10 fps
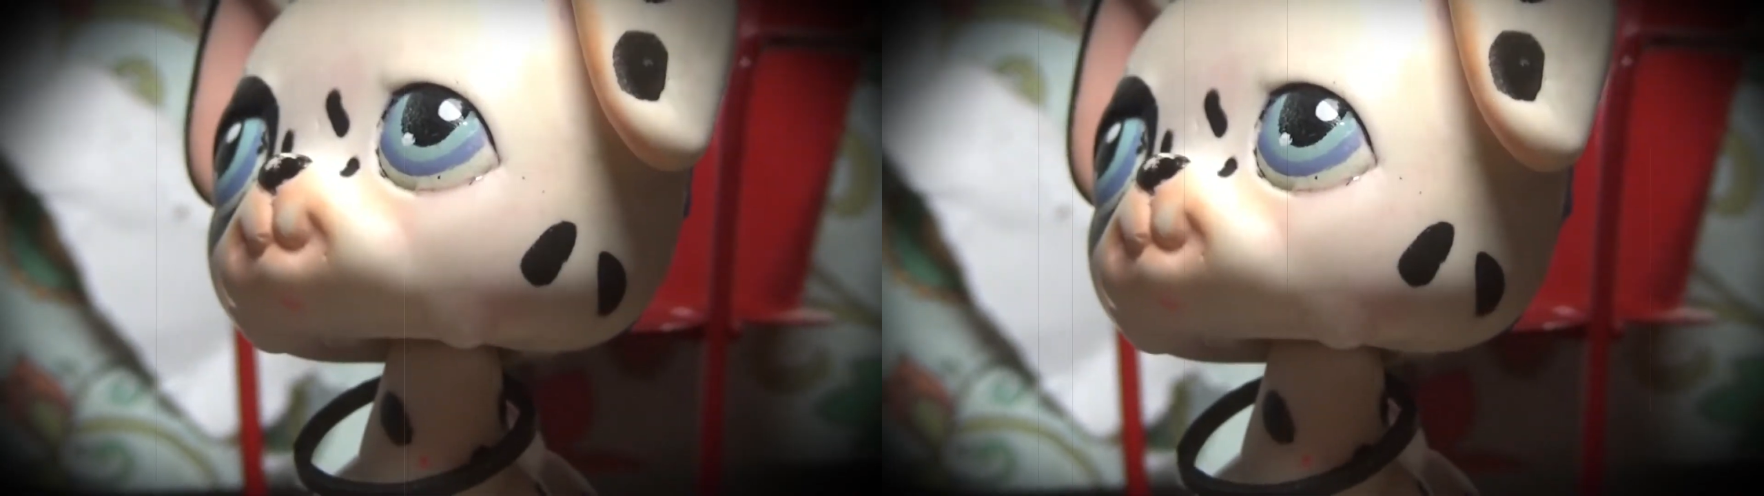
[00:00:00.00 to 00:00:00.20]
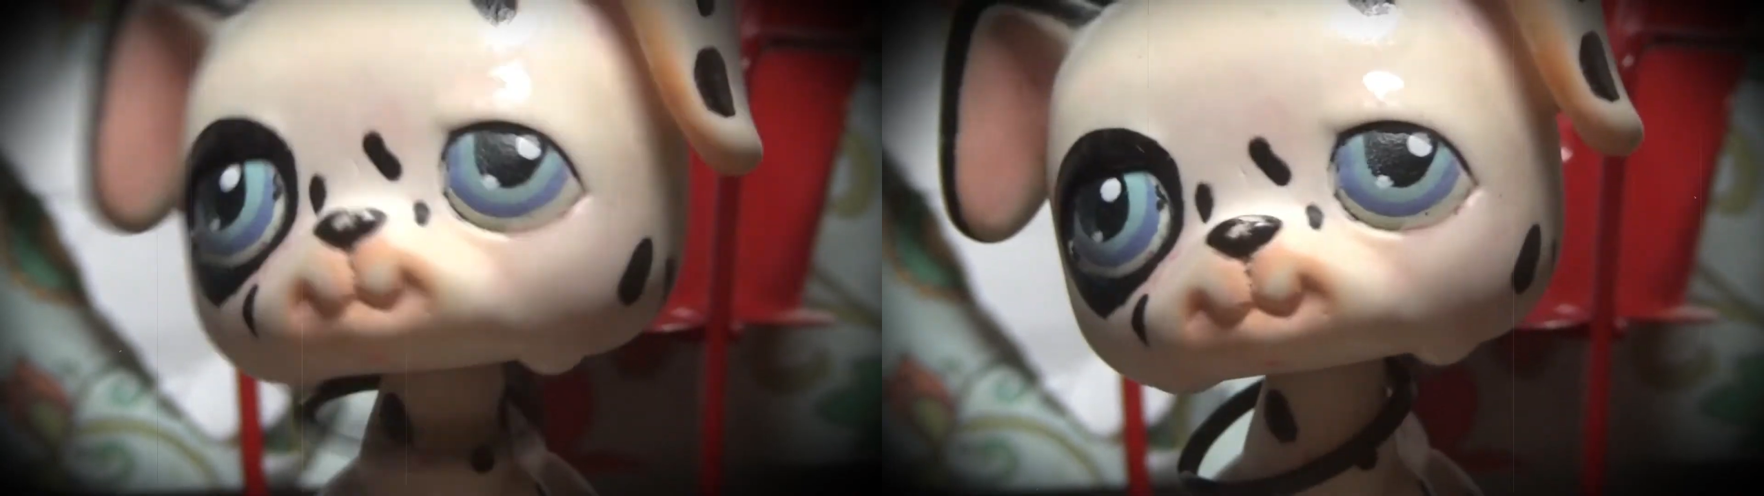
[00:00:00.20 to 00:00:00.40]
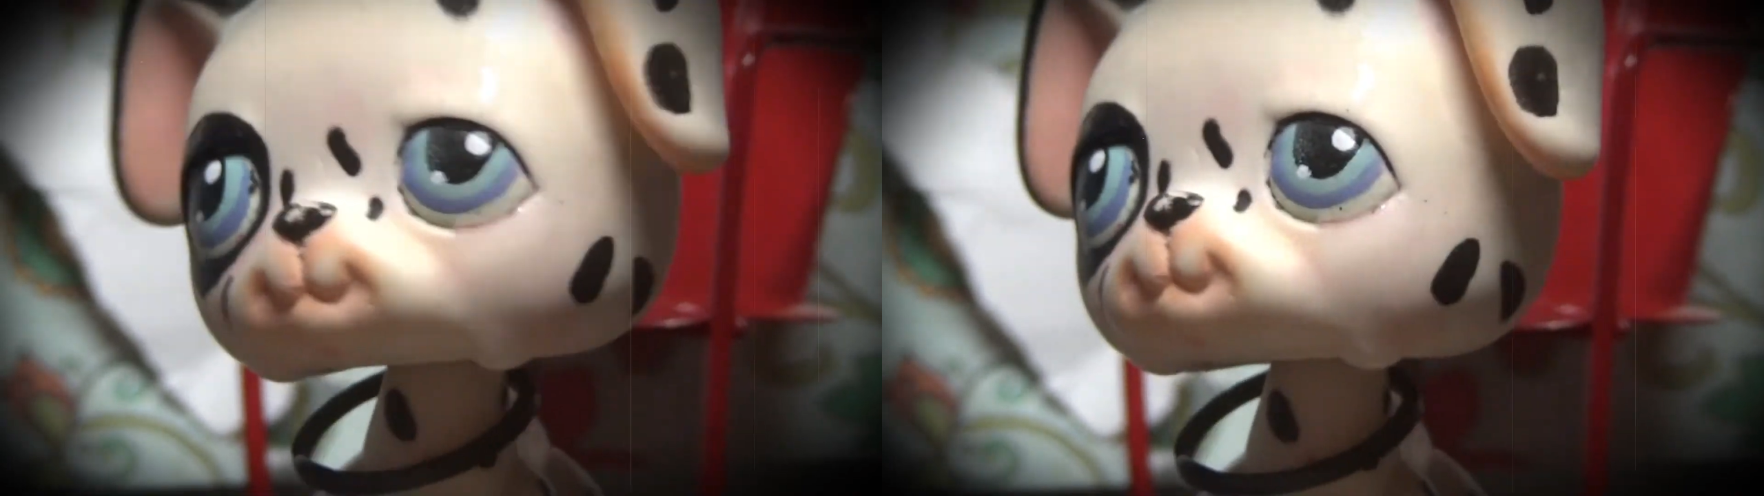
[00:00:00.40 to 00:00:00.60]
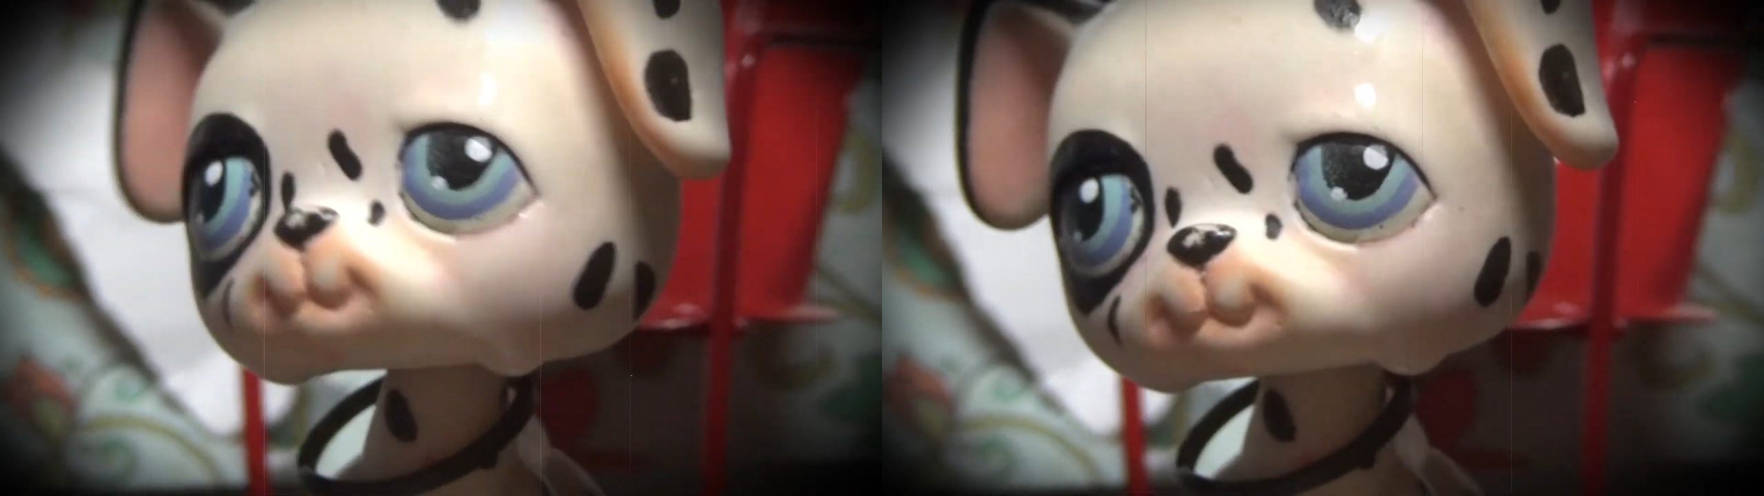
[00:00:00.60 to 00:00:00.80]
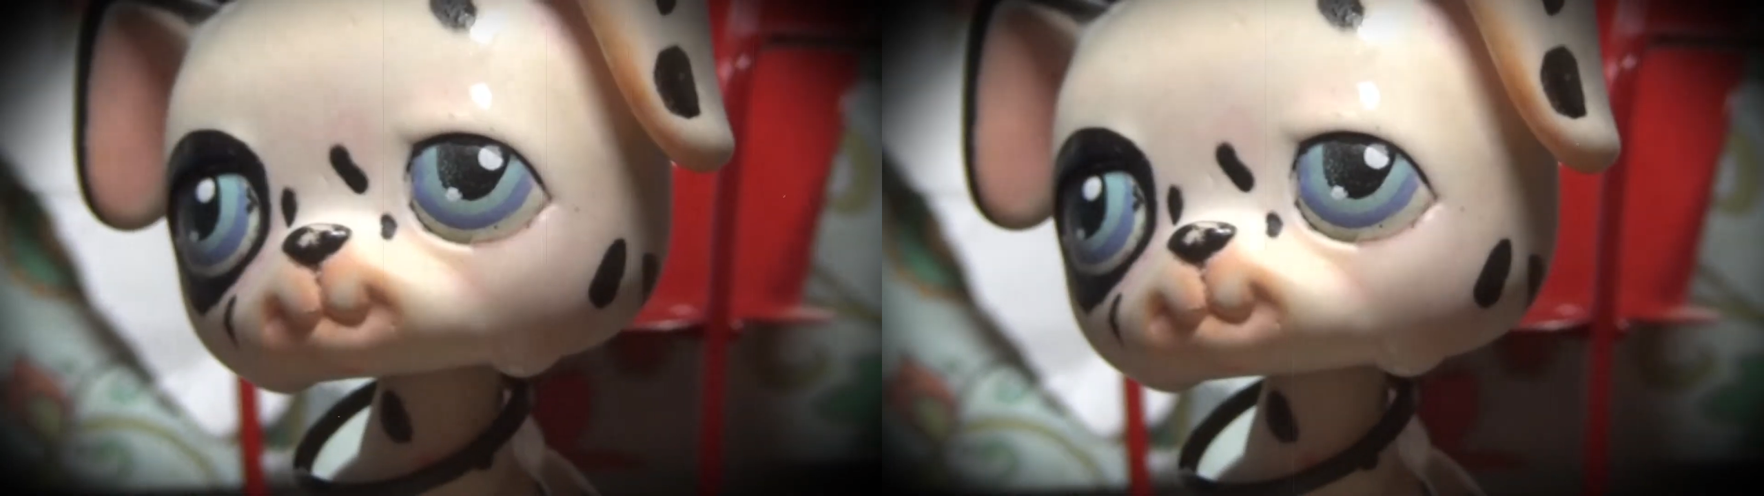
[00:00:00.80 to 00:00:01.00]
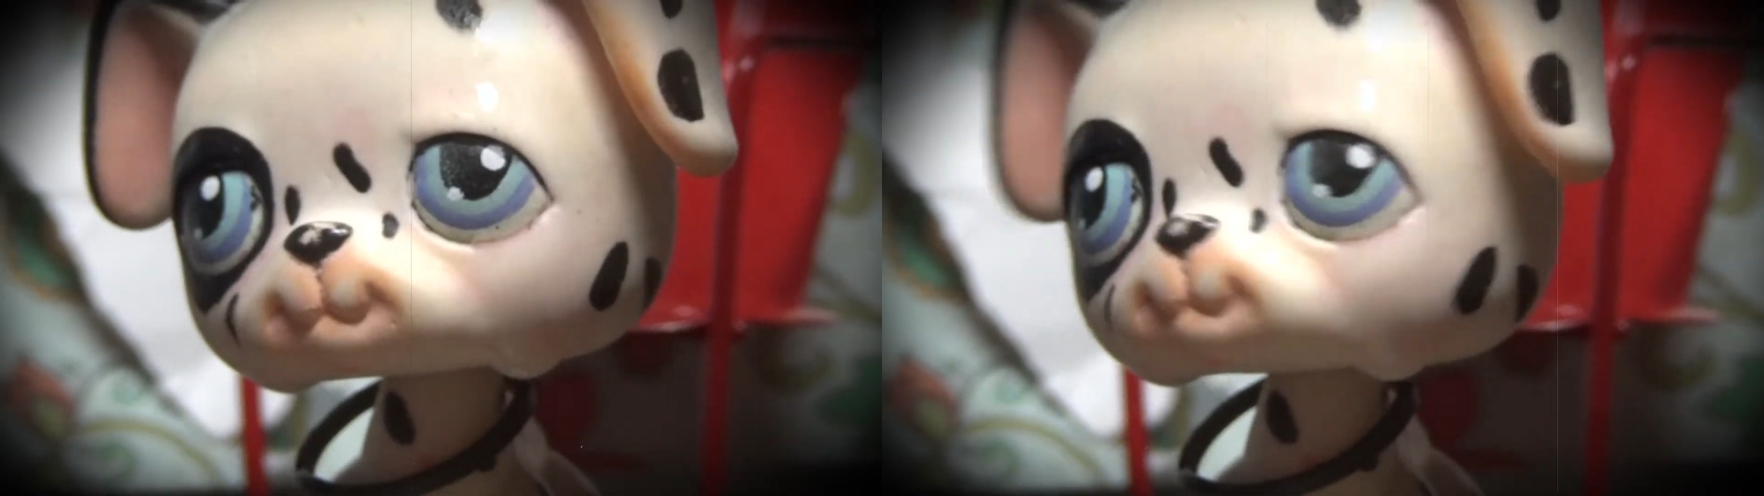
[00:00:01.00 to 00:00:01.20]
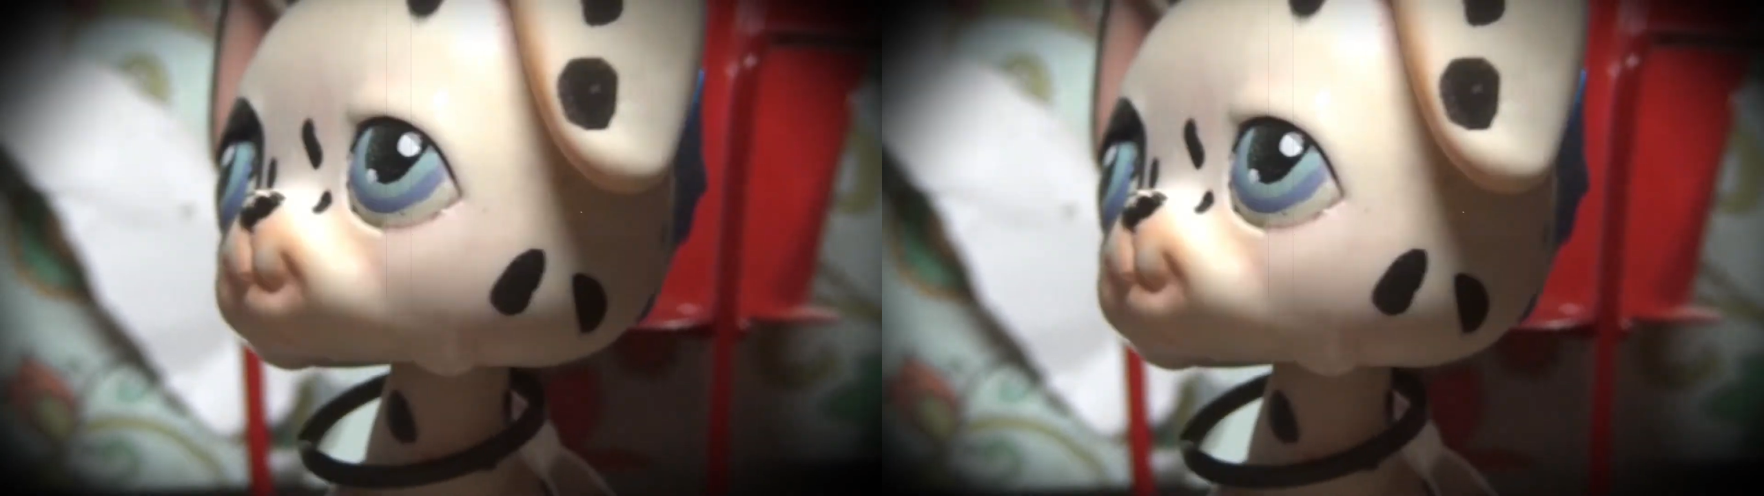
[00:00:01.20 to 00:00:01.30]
couldn't have